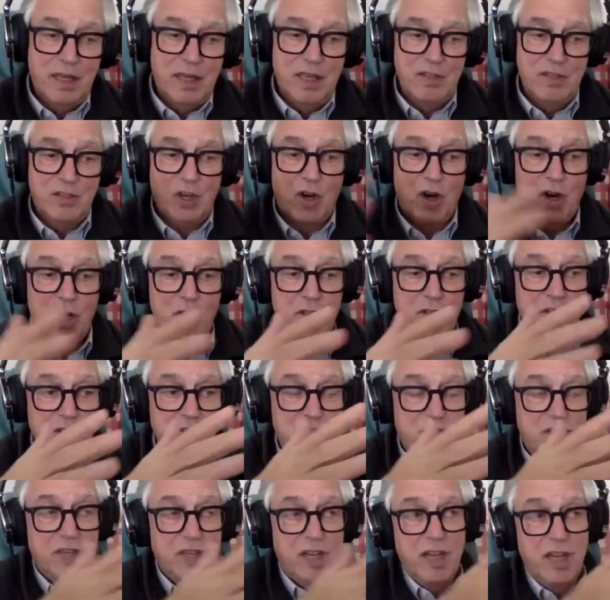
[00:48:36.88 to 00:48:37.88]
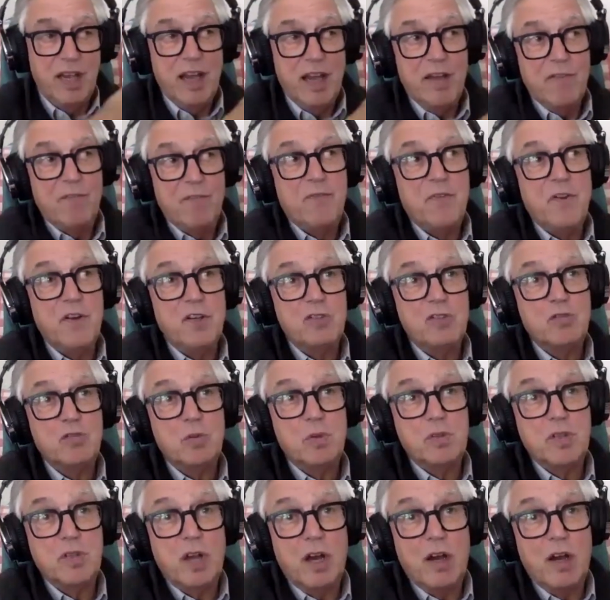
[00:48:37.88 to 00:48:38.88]
it's hard to stay have fierce
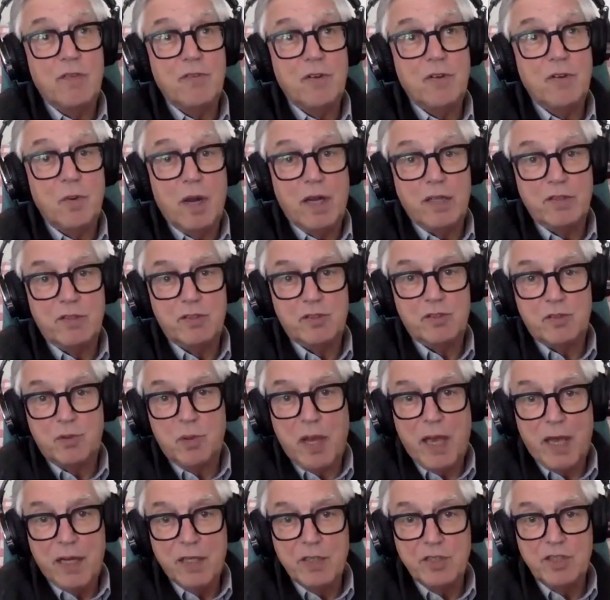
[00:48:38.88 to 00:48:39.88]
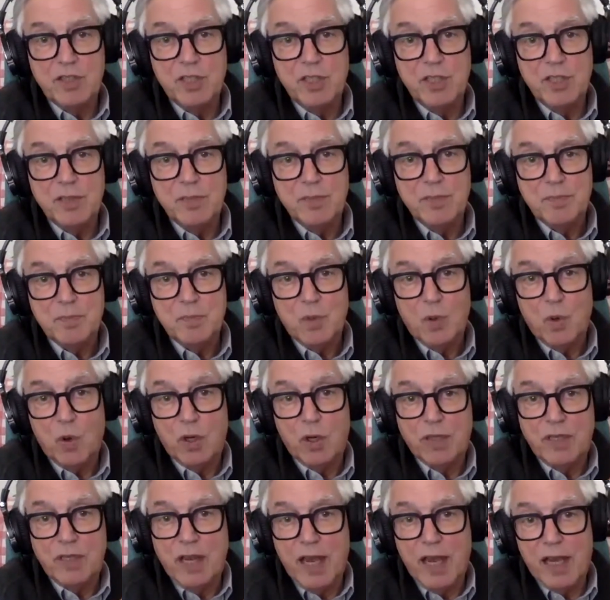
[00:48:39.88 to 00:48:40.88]
resolve around strategy
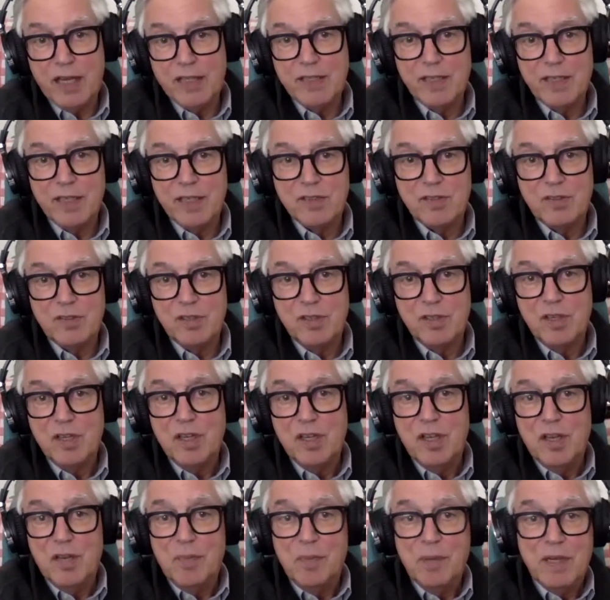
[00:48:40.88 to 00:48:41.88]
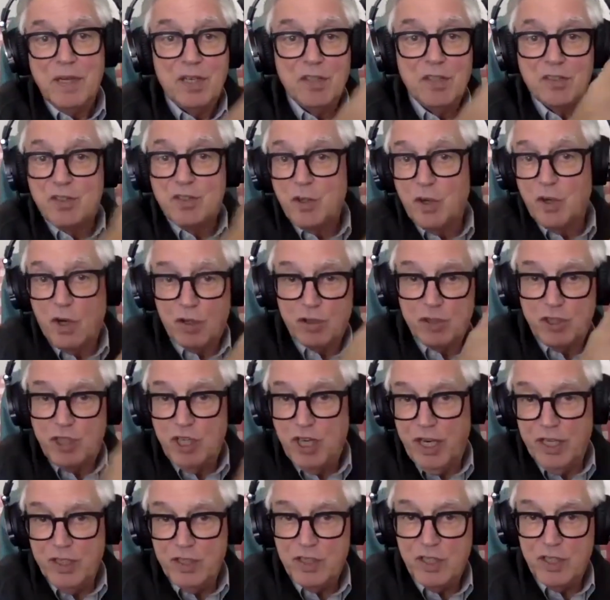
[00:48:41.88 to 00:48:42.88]
or tactics because they're all
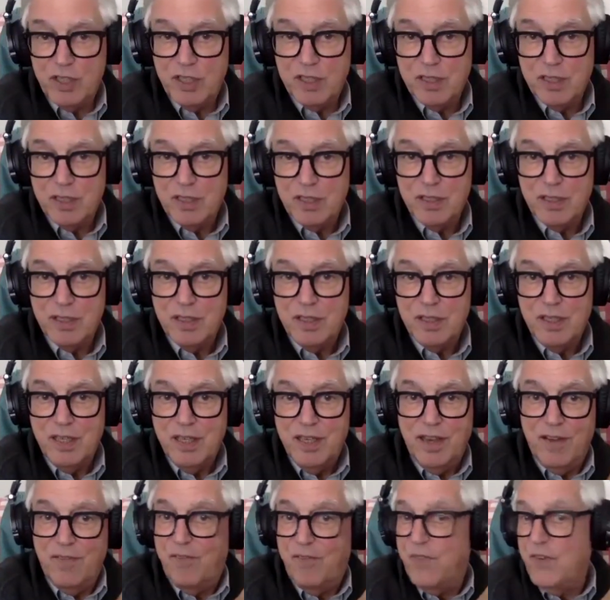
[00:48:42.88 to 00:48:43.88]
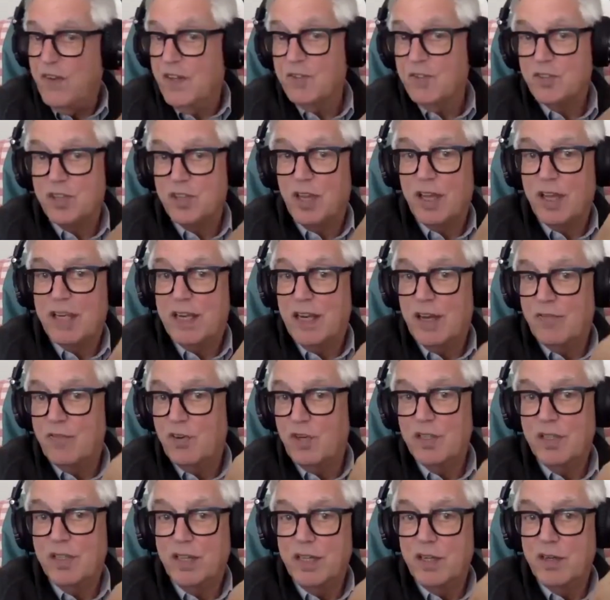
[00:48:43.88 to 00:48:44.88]
changing. It feels like
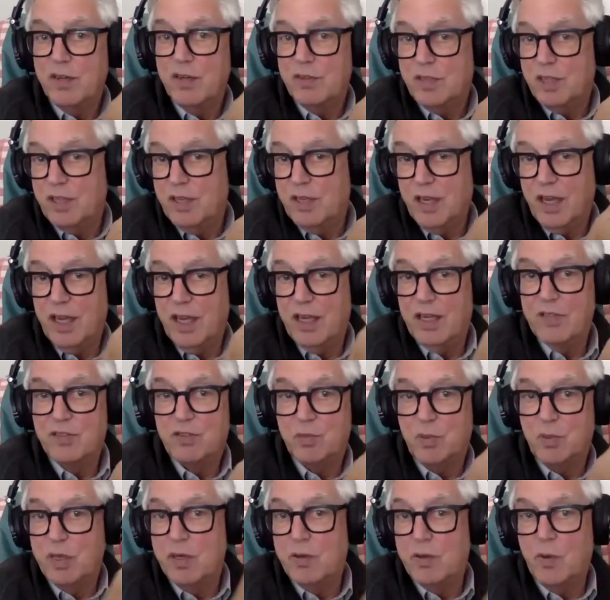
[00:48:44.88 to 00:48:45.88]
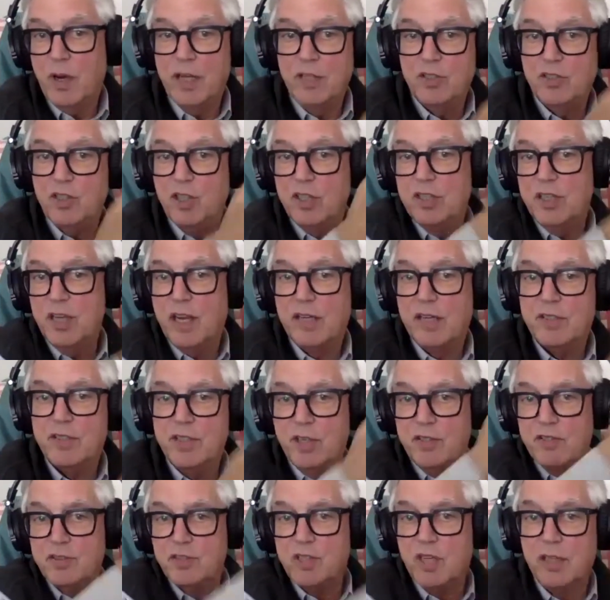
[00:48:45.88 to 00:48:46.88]
every leader today is rearranging deck
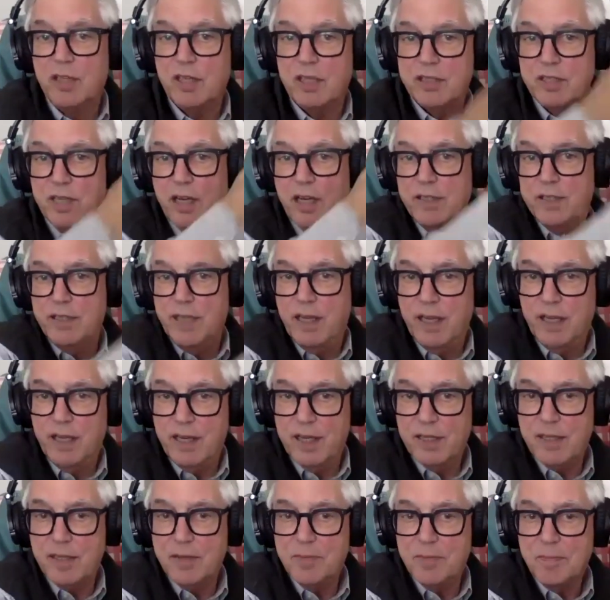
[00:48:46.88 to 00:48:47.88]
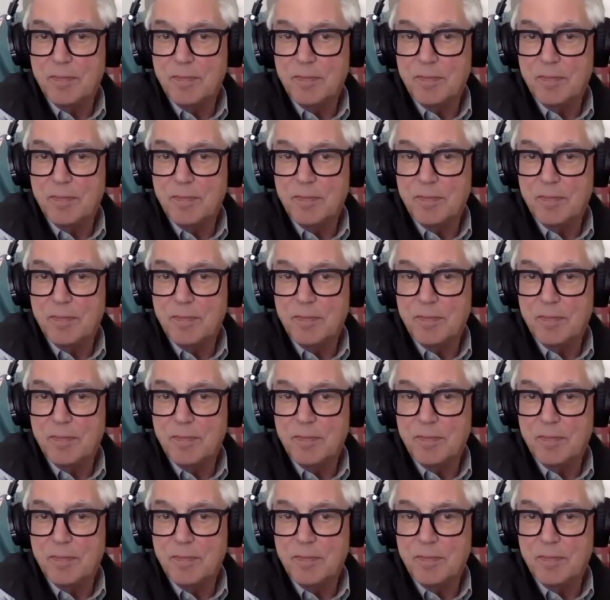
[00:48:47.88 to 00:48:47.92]
chairs on the Titanic.